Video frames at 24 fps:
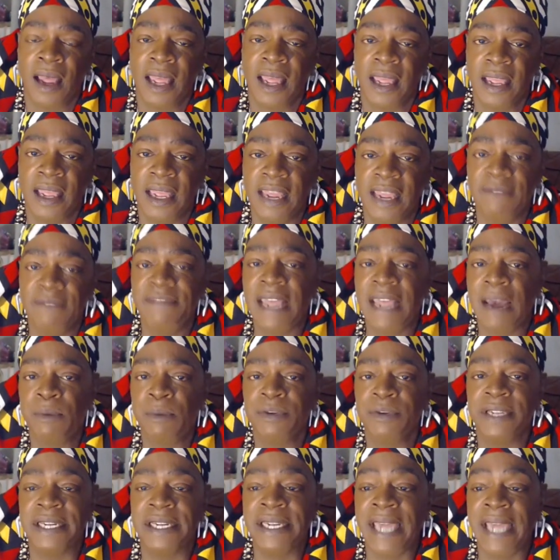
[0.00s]
If that were
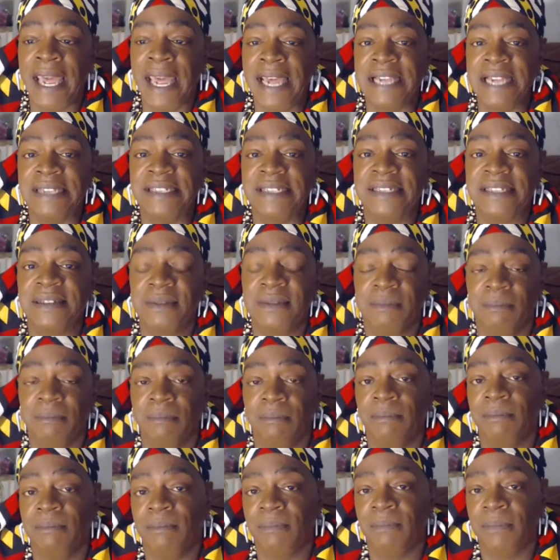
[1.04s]
the case,
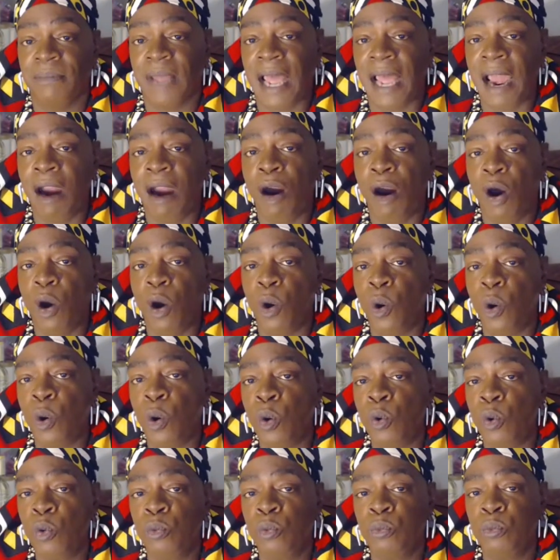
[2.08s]
our
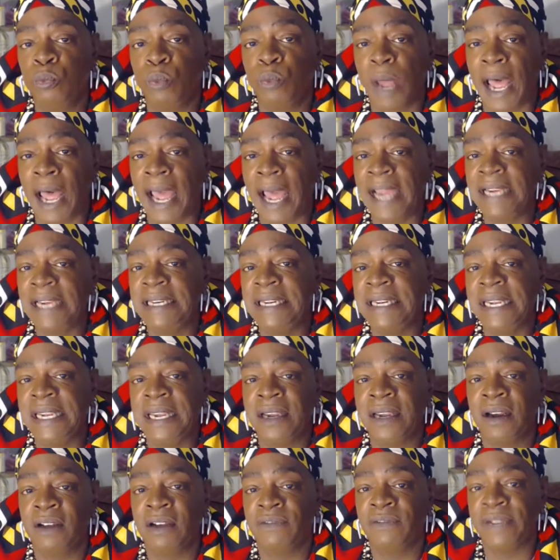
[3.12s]
whole idea
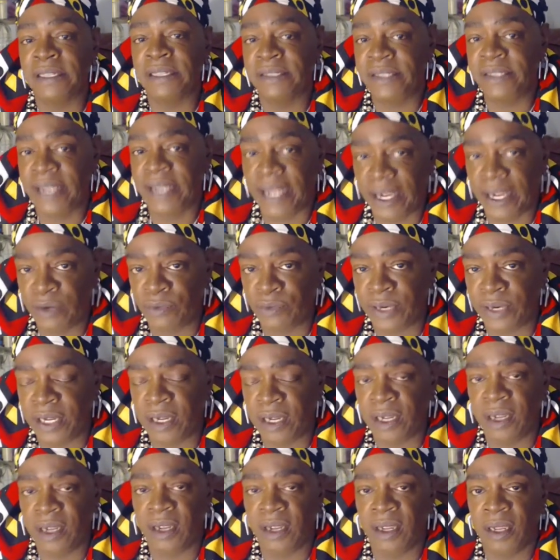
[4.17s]
of integrity
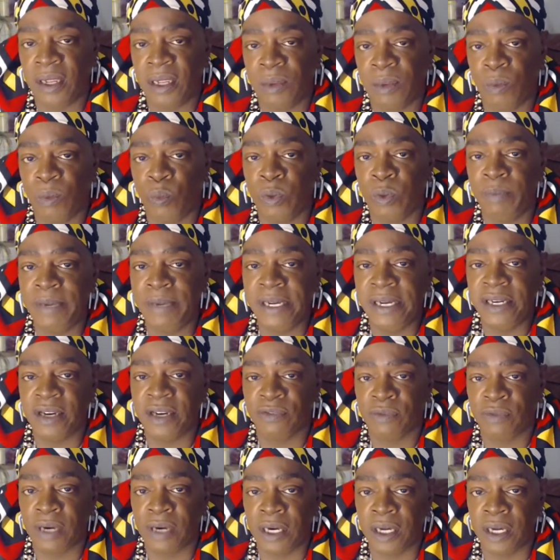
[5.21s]
would be
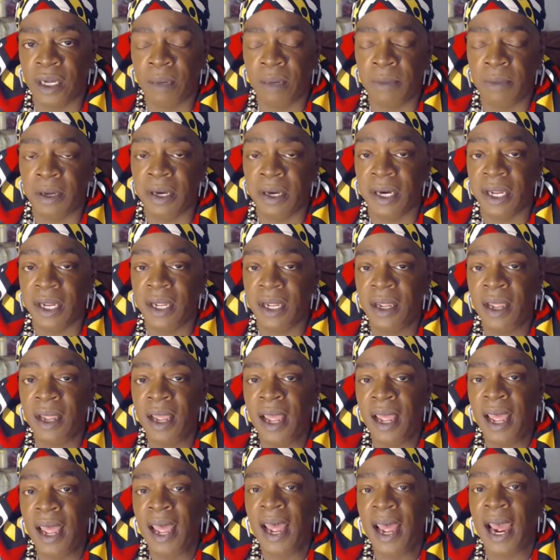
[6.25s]
different in the community.
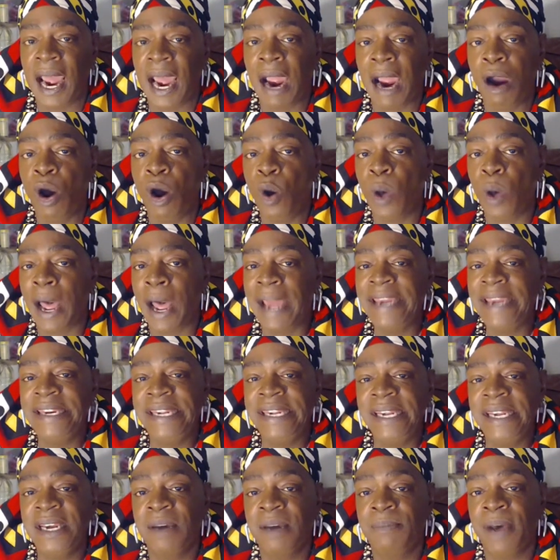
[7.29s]
Our whole
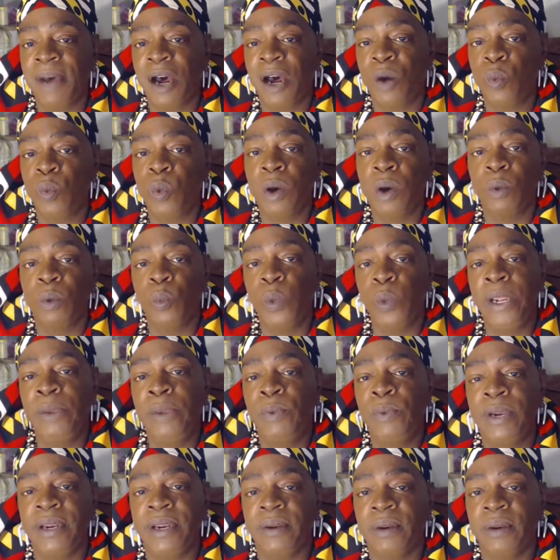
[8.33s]
idea about what we
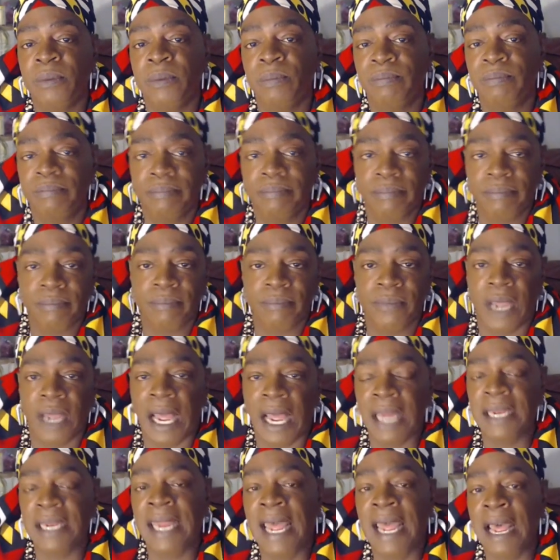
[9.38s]
would
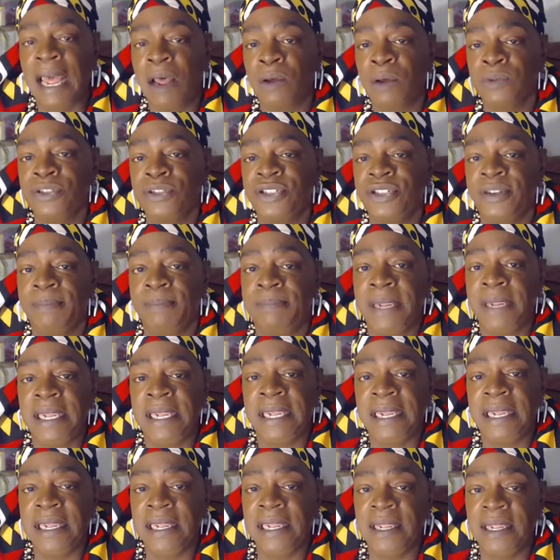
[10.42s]
allow to
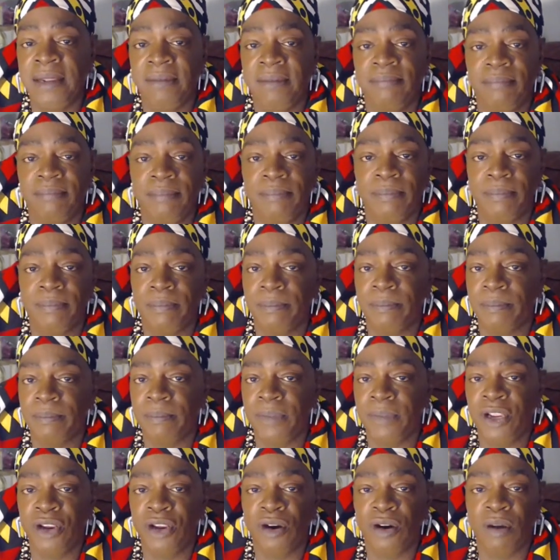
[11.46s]
be,
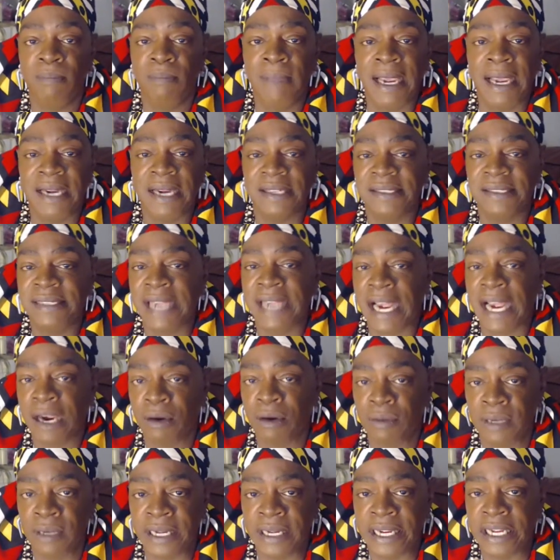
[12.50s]
you know, made a
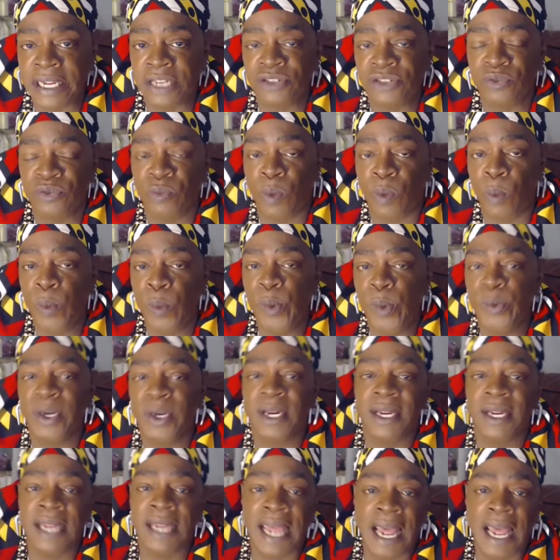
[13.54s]
sacrilege, what we would
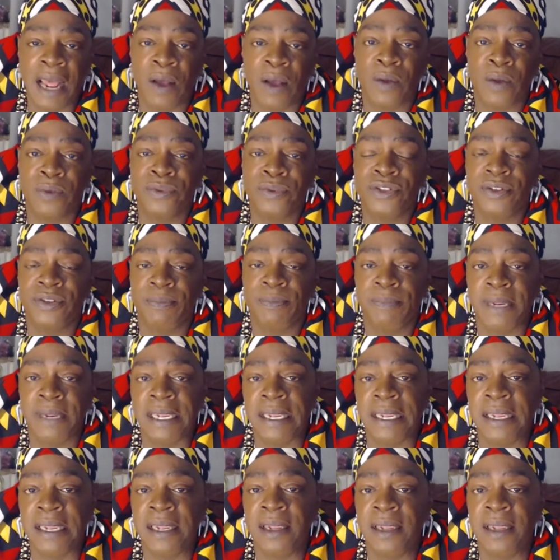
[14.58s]
allow to be